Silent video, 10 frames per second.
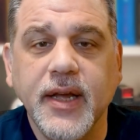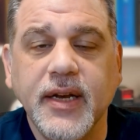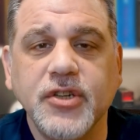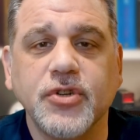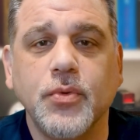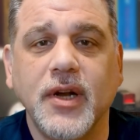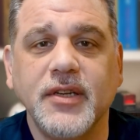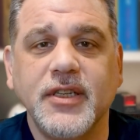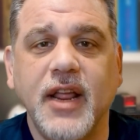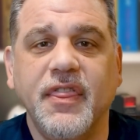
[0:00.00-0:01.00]
and I just want to
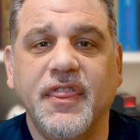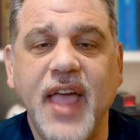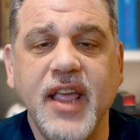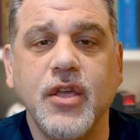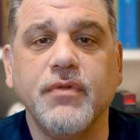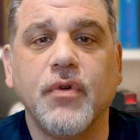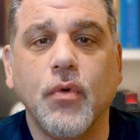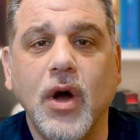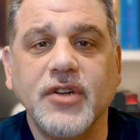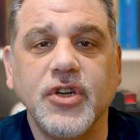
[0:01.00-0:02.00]
say thank you for
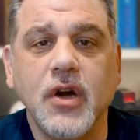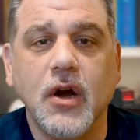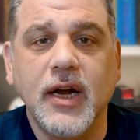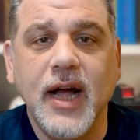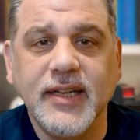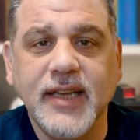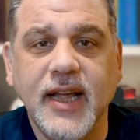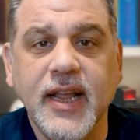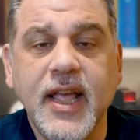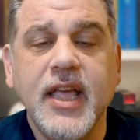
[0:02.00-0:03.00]
watching our content.